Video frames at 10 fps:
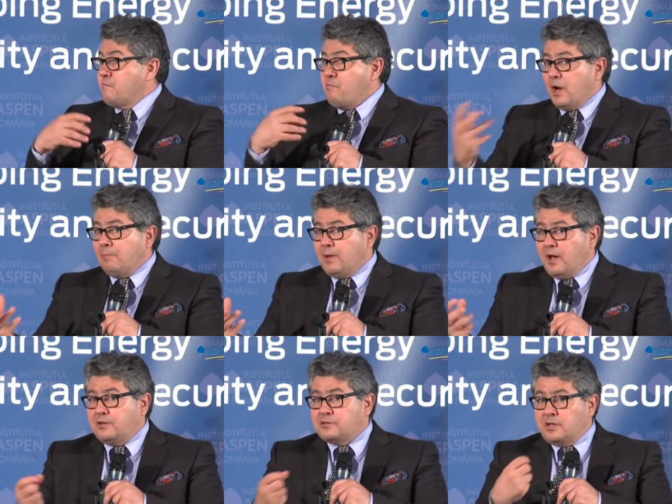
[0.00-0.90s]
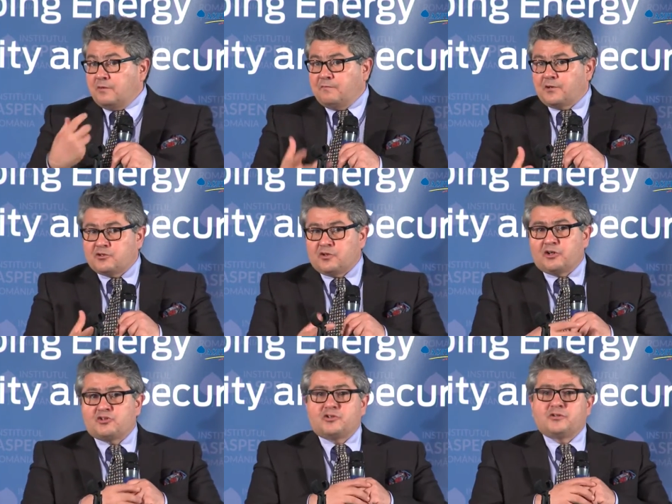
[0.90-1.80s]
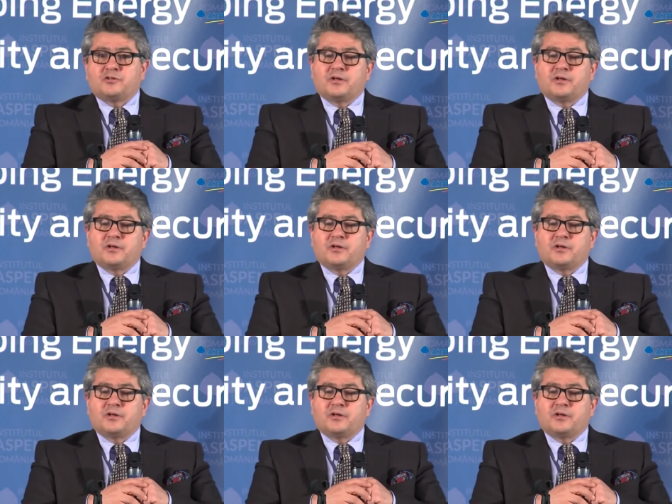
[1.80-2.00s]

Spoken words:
pipelines and infrastructure,